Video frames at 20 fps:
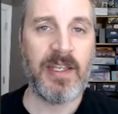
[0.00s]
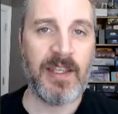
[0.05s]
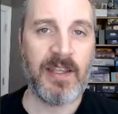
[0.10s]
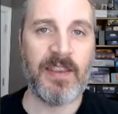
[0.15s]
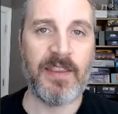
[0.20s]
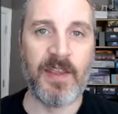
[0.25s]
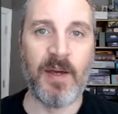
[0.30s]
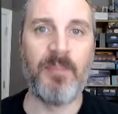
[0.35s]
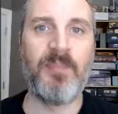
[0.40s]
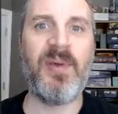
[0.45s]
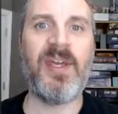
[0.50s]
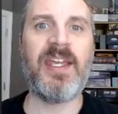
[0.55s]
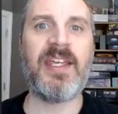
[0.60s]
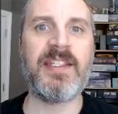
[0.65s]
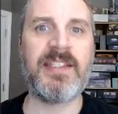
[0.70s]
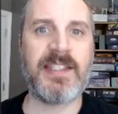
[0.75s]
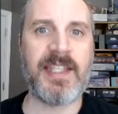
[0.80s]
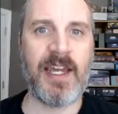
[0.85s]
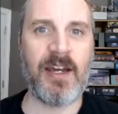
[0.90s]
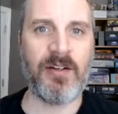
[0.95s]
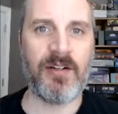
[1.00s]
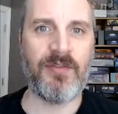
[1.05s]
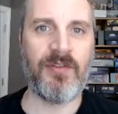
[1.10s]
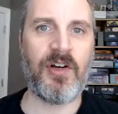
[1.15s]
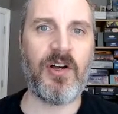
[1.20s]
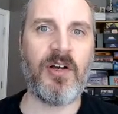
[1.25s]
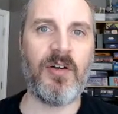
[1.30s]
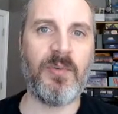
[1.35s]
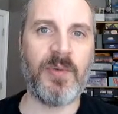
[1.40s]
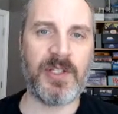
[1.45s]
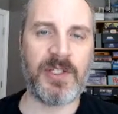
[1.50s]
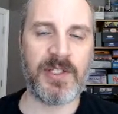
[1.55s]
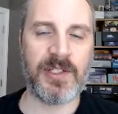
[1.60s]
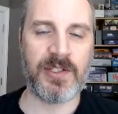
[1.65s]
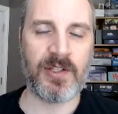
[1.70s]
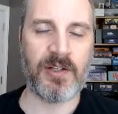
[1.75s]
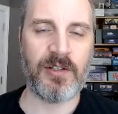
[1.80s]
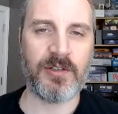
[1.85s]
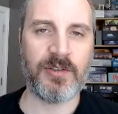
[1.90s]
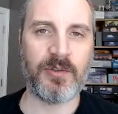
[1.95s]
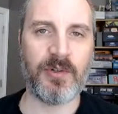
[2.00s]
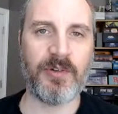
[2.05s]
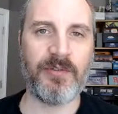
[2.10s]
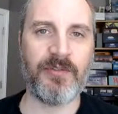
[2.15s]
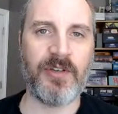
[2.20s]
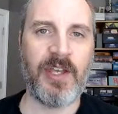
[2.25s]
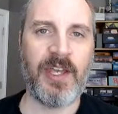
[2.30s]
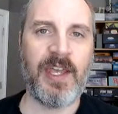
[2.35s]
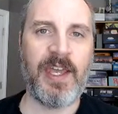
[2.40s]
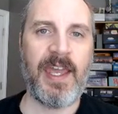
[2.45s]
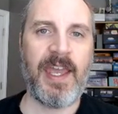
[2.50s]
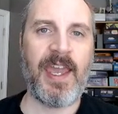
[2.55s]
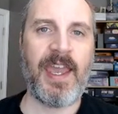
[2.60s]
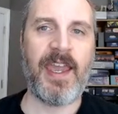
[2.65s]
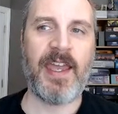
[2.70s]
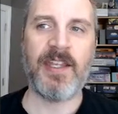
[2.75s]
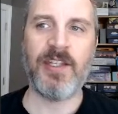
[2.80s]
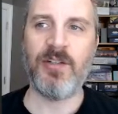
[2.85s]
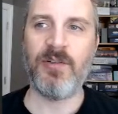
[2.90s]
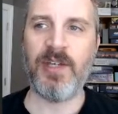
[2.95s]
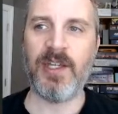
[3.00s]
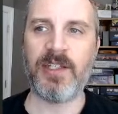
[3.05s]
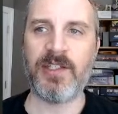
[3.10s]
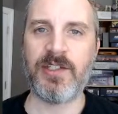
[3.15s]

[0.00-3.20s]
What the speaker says: the biggest town of all, which is Altdorf, and you get to